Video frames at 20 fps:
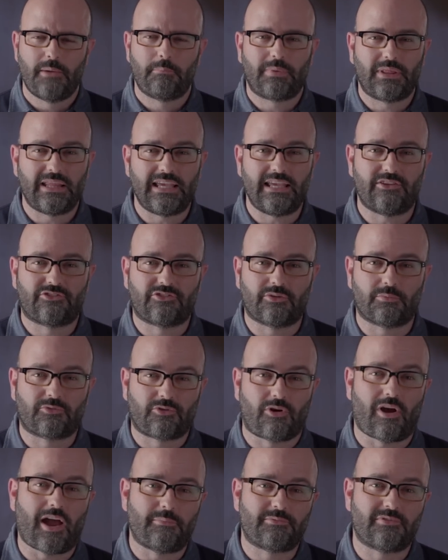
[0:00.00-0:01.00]
Please
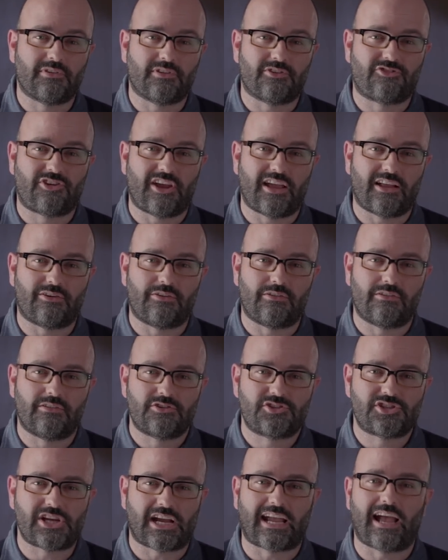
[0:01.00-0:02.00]
subscribe to the channel.
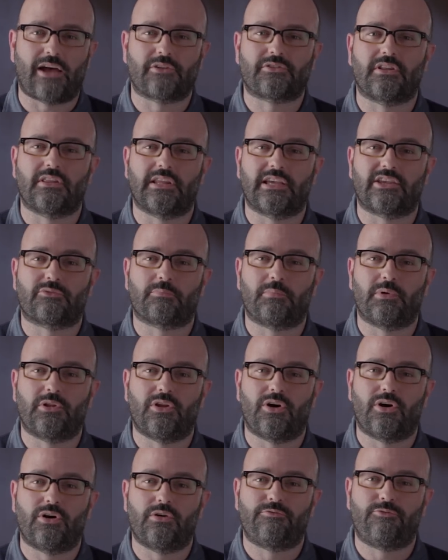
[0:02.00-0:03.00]
Check out the links
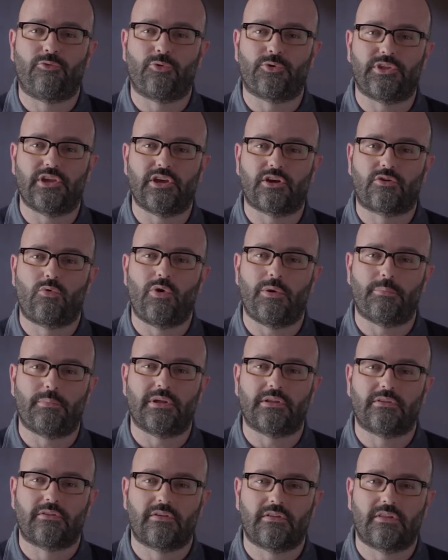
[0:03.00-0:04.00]
below for the
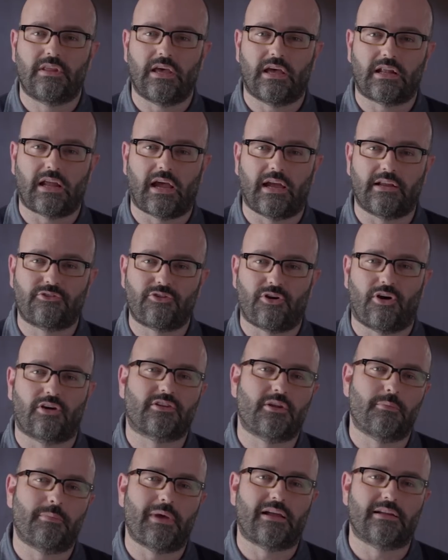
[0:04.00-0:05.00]
equipment that I
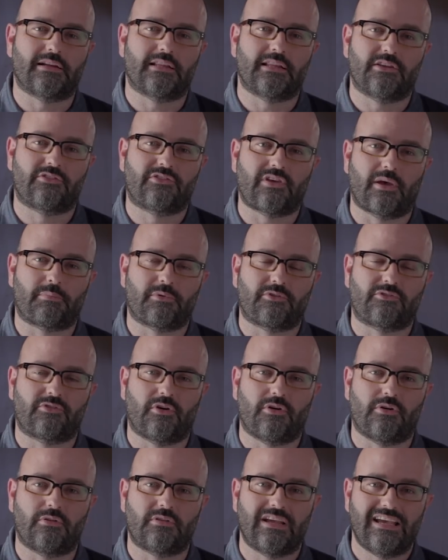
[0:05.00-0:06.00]
talked about in this
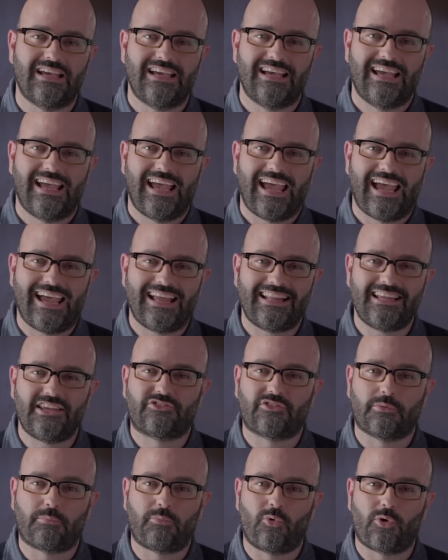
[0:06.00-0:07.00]
episode. Any
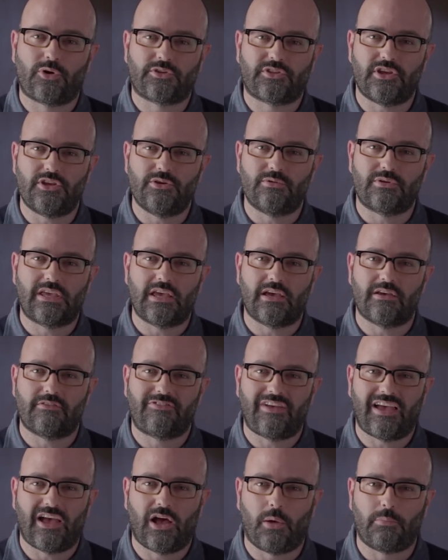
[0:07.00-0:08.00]
support that you
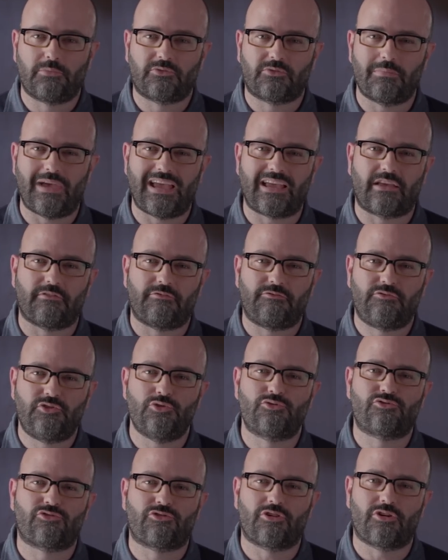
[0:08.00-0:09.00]
give helps make
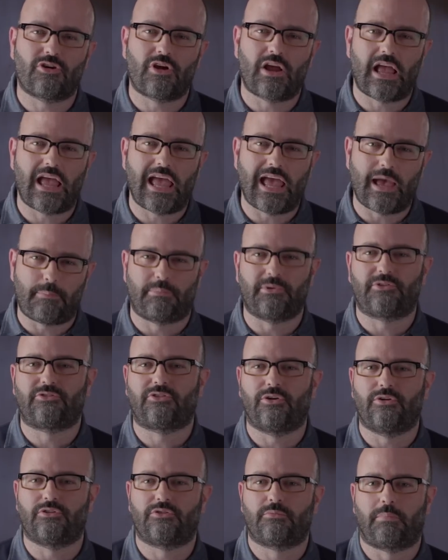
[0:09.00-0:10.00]
future
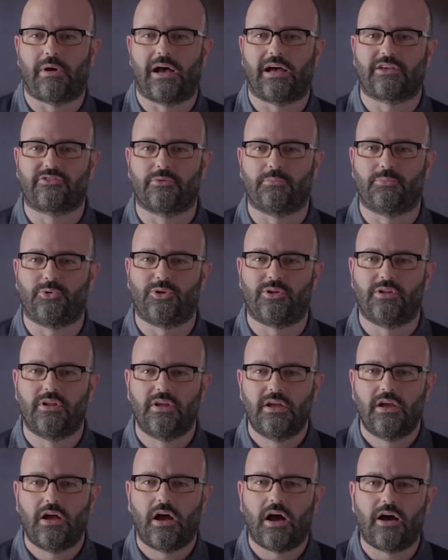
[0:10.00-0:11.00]
episodes possible
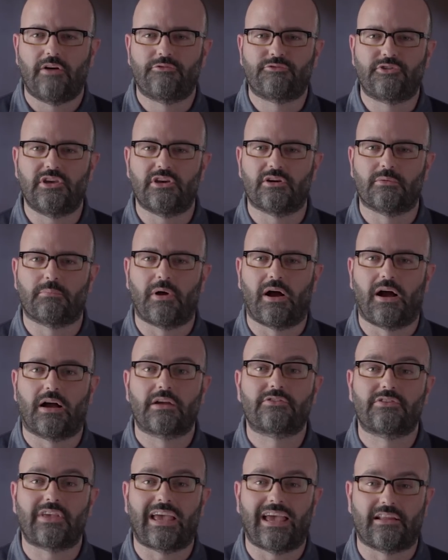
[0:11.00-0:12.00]
of
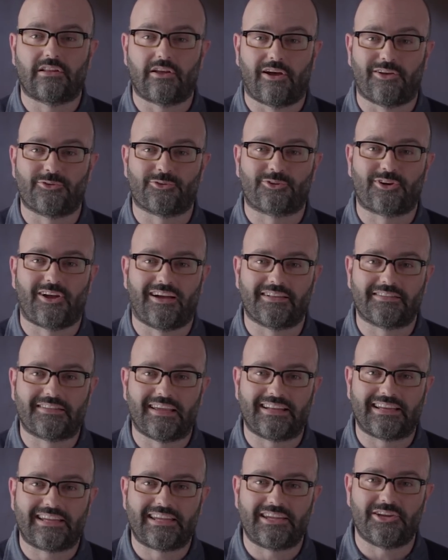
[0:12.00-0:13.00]
Gearbox and other
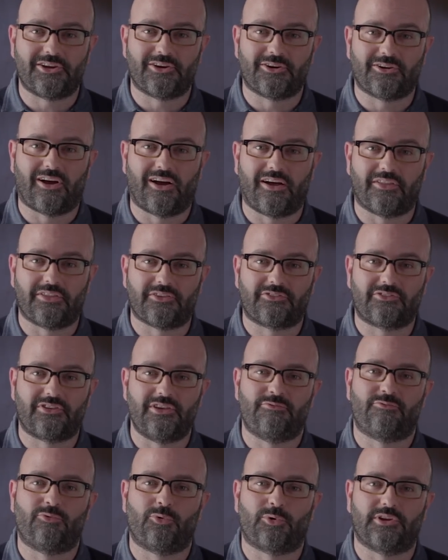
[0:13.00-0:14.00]
content here on the
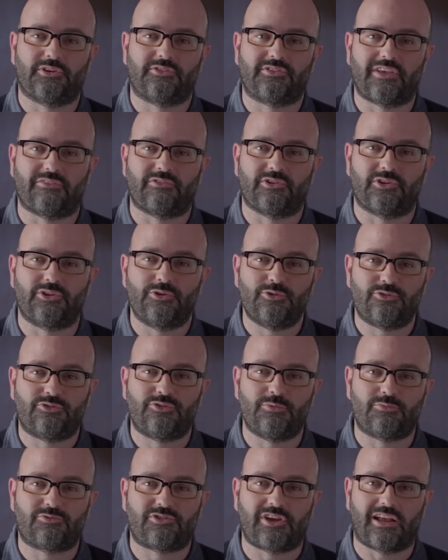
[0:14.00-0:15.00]
C47
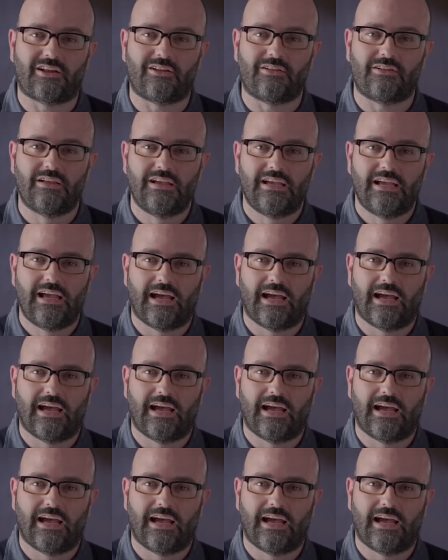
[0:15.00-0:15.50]
YouTube channel.